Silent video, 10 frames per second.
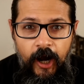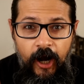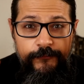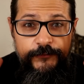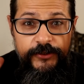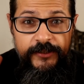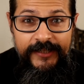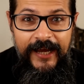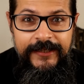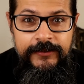After
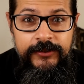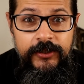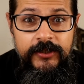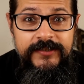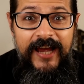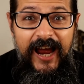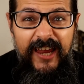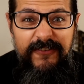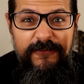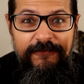9 years,
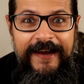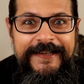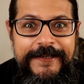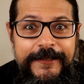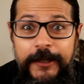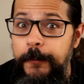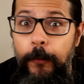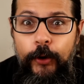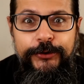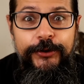I finally
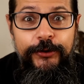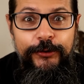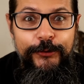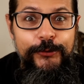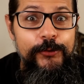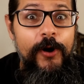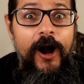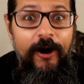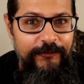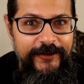bought a new
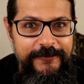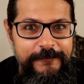oven.